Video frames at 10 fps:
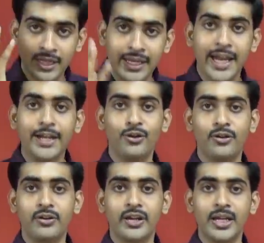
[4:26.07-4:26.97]
Create
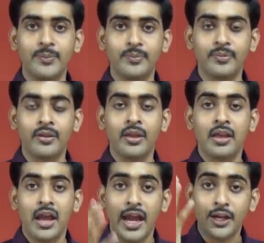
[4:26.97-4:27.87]
your dream
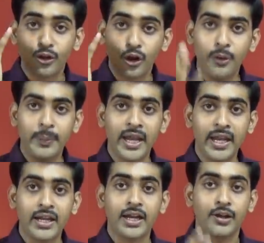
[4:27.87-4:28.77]
and go
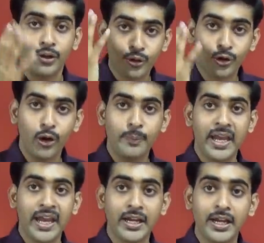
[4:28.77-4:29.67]
behind it. To
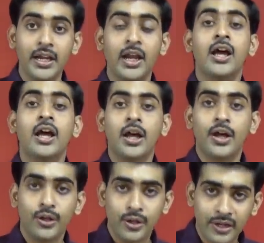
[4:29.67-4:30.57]
go behind it,
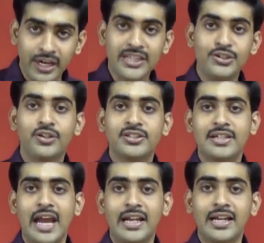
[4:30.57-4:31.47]
rise your
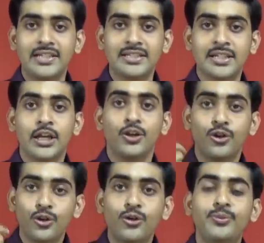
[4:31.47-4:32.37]
standards.
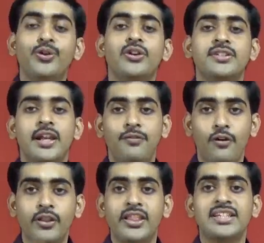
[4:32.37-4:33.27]
Groom
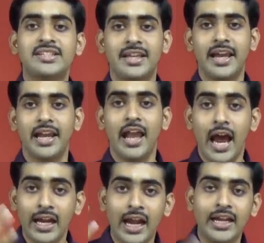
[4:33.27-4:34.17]
yourself on that
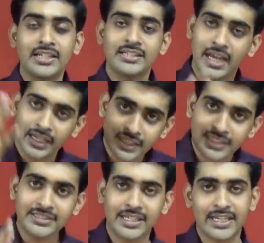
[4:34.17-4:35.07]
scale and understand
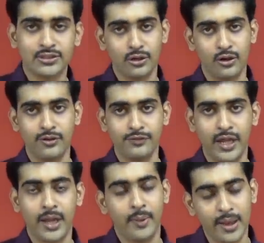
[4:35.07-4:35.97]
this takes a lot
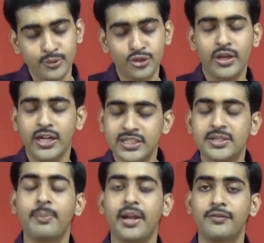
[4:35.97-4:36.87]
of time. I am sure it
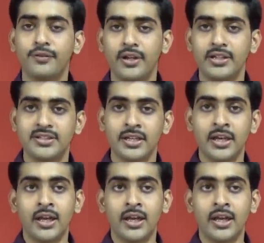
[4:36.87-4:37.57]
is a painful